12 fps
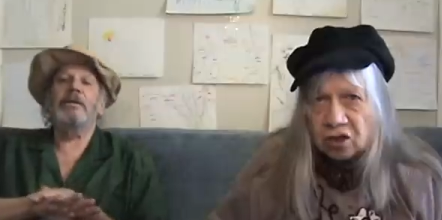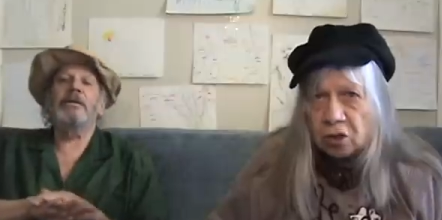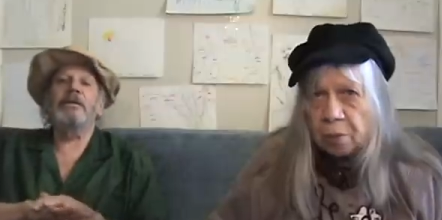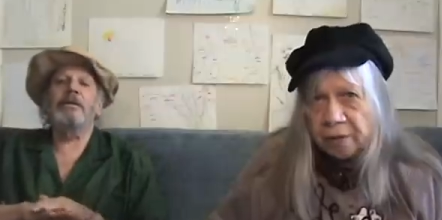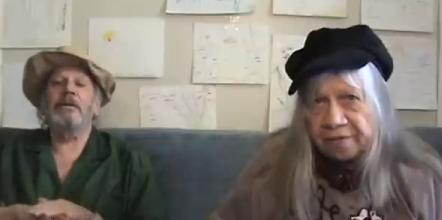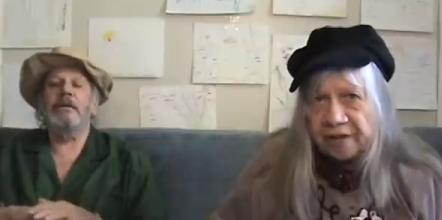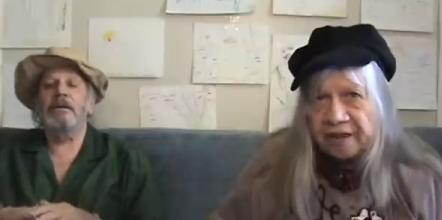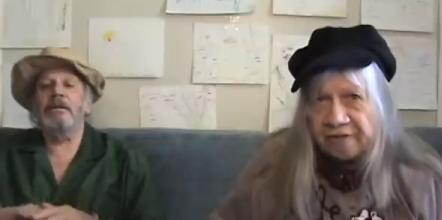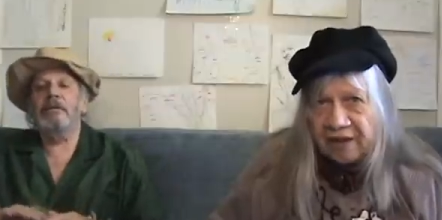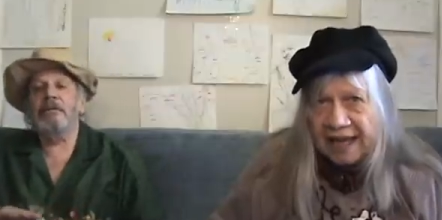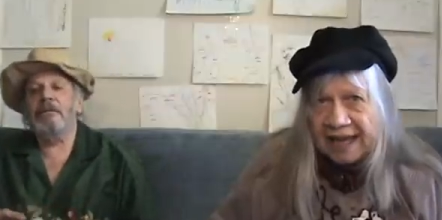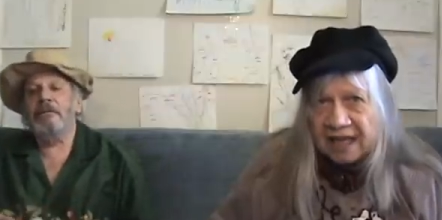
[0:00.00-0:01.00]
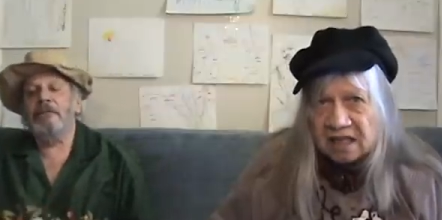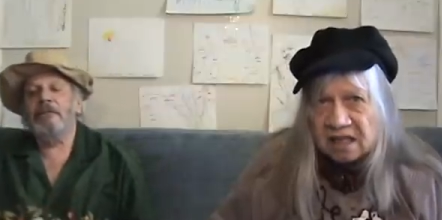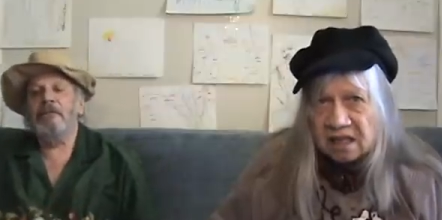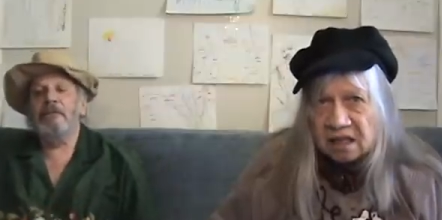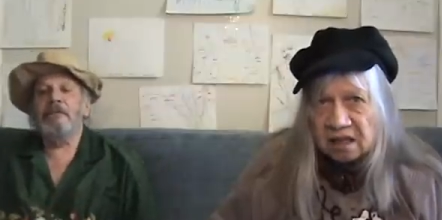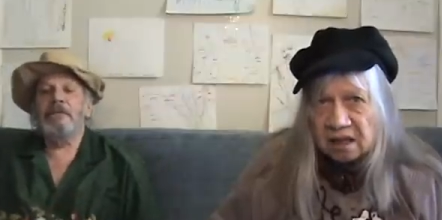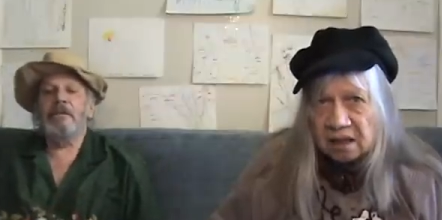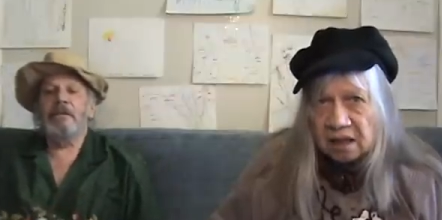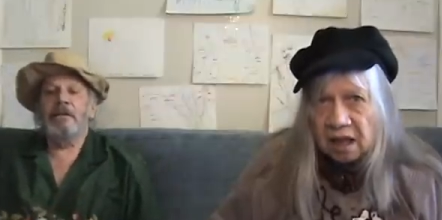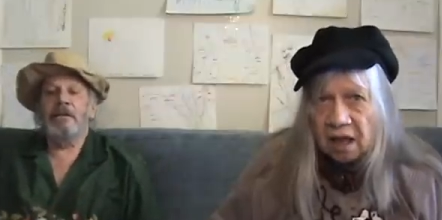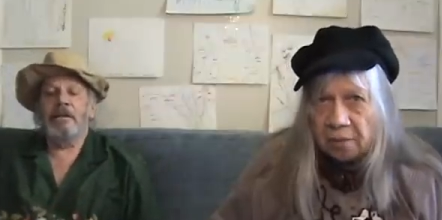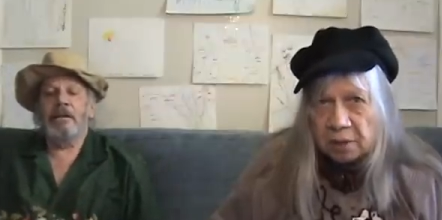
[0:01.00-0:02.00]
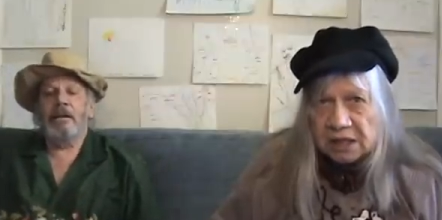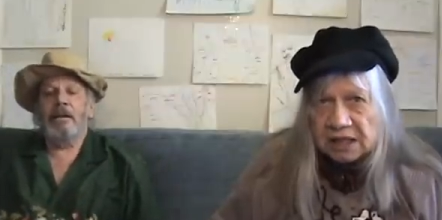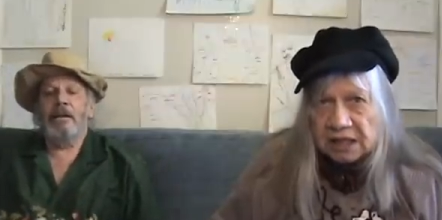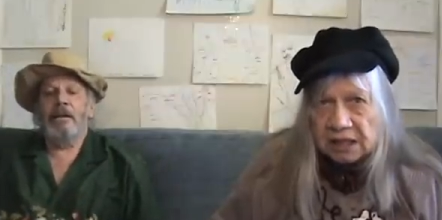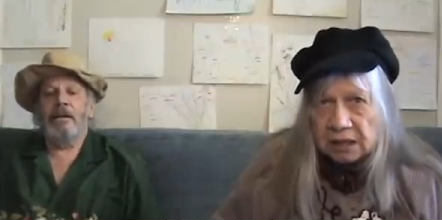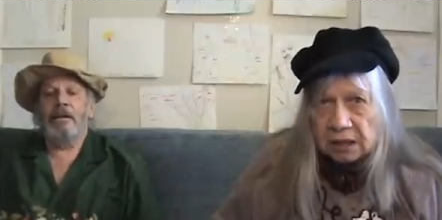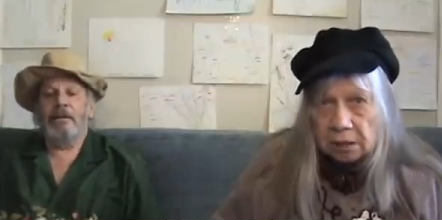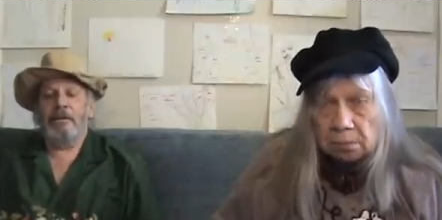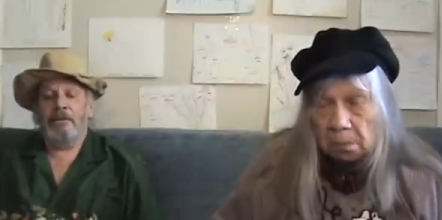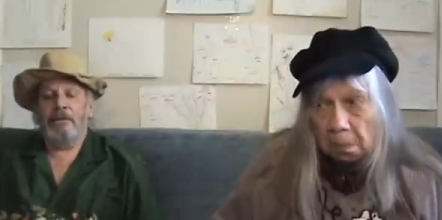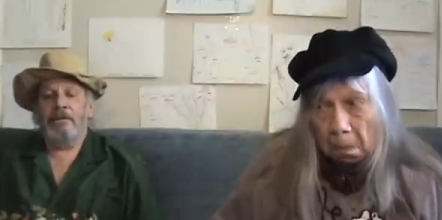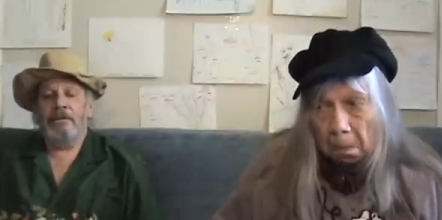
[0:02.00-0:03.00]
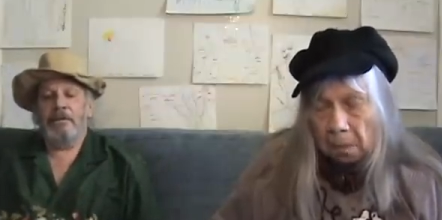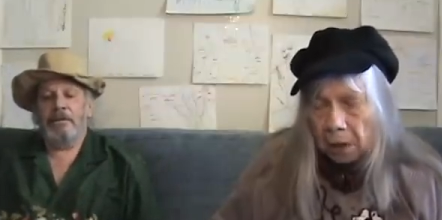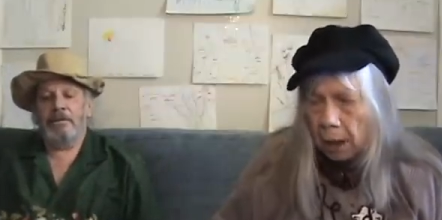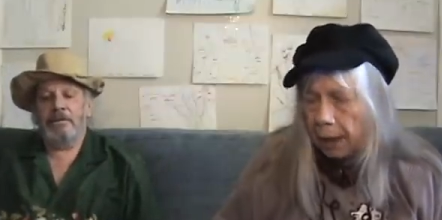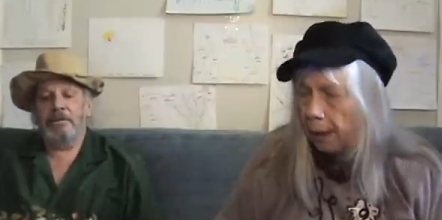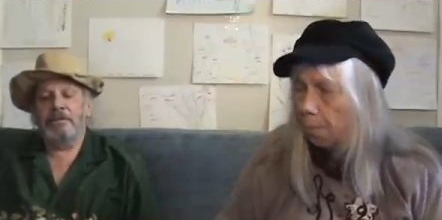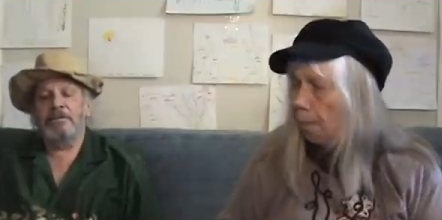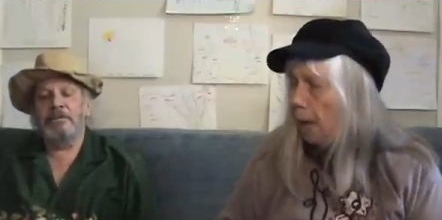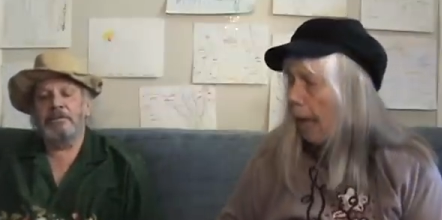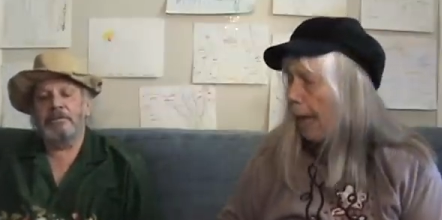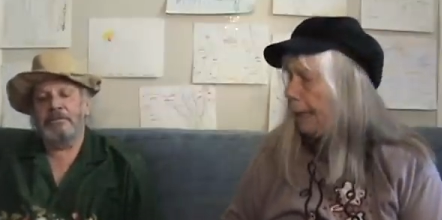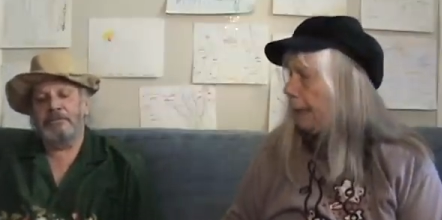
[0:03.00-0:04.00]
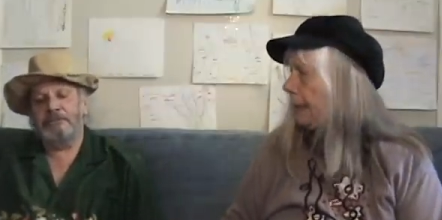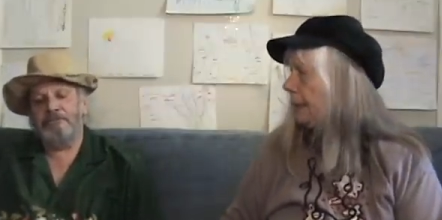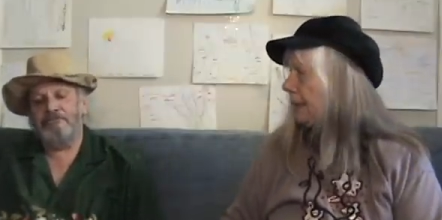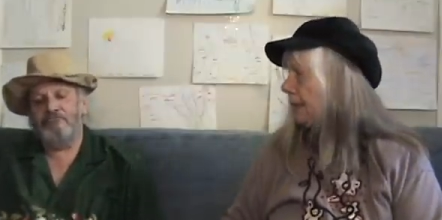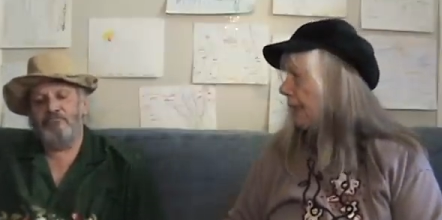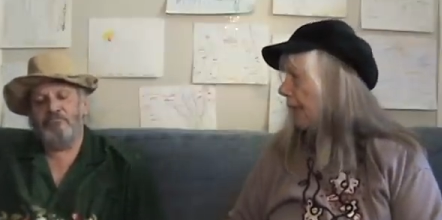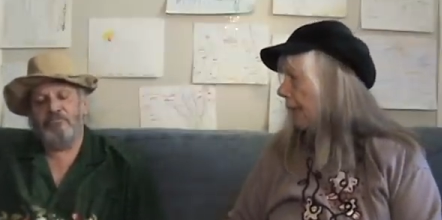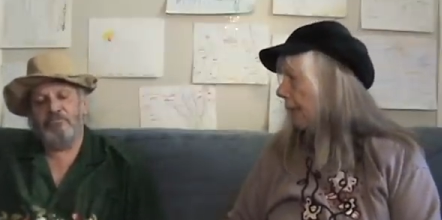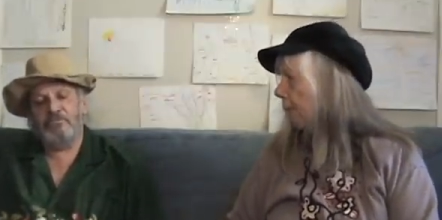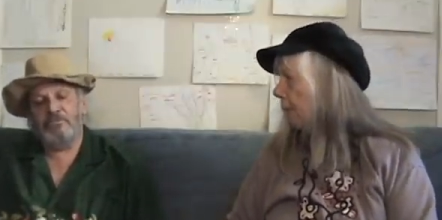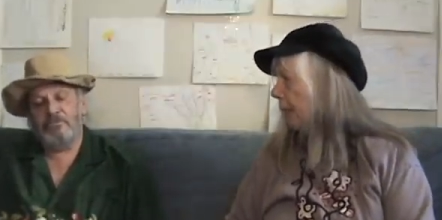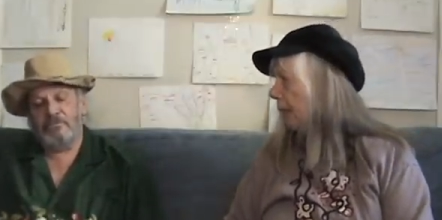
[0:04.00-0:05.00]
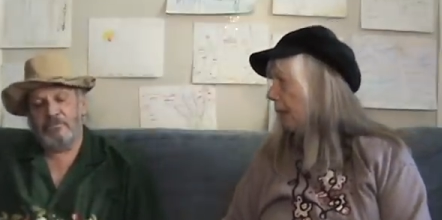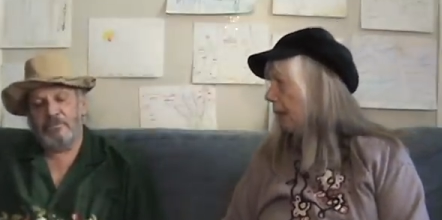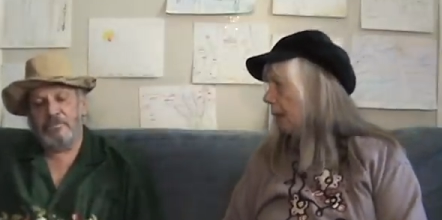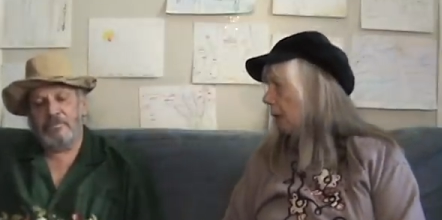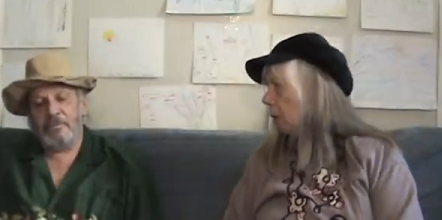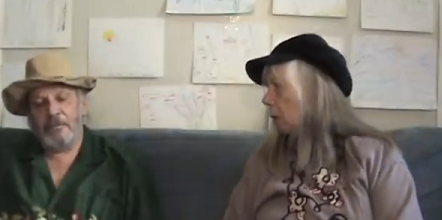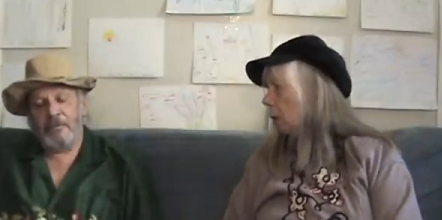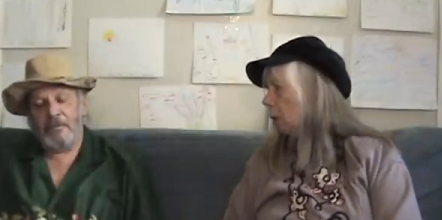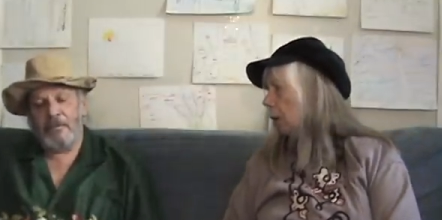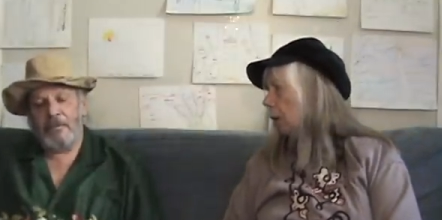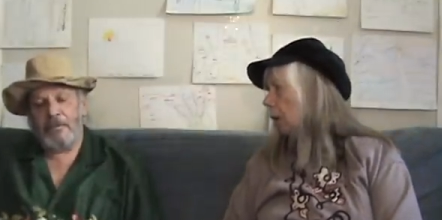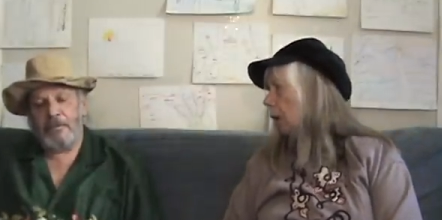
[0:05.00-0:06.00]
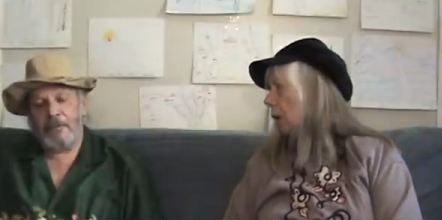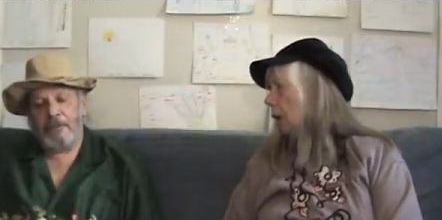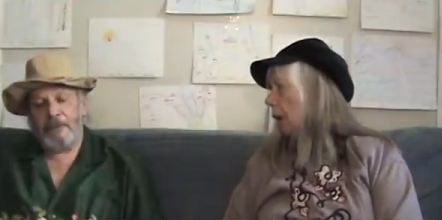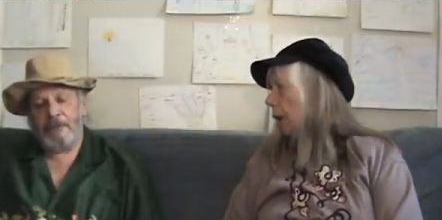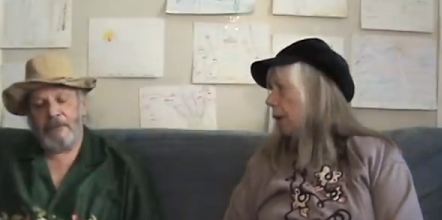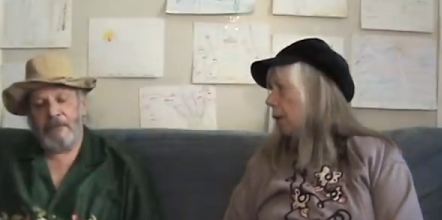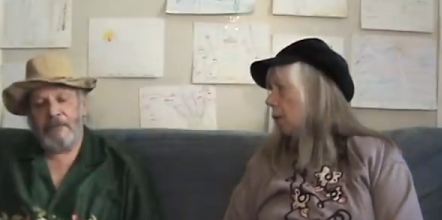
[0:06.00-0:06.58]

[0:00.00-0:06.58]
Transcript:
Speaker 1: super advanced gum disease. He might, he said, but you know, you